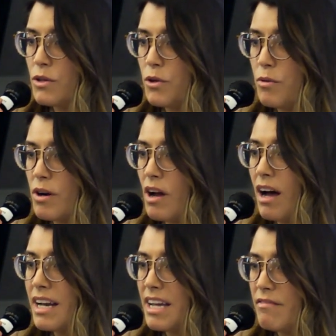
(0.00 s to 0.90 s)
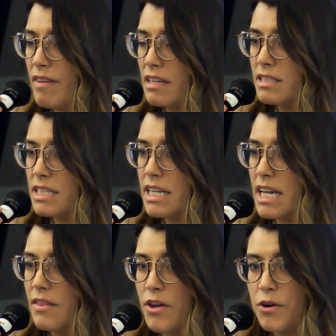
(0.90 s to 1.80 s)
who are not
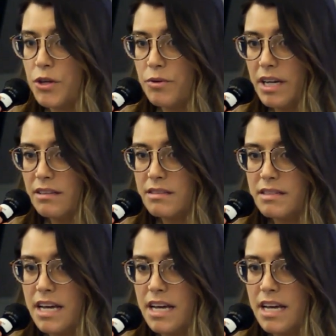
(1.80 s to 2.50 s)
investing in their units